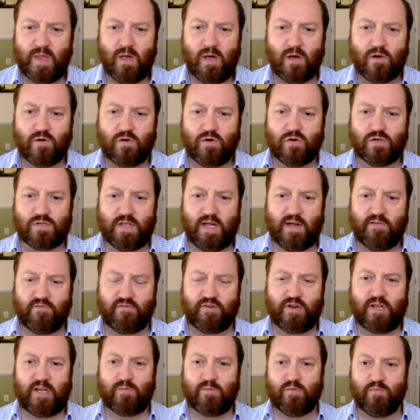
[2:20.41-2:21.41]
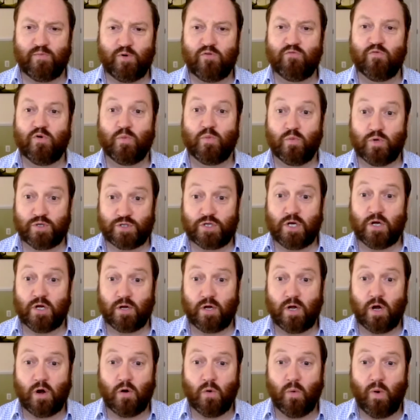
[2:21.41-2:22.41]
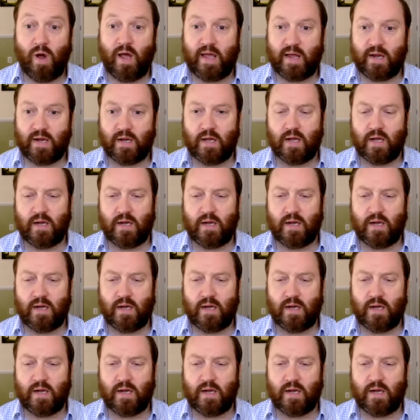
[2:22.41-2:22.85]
And of course, that freedom of movement was going to go away.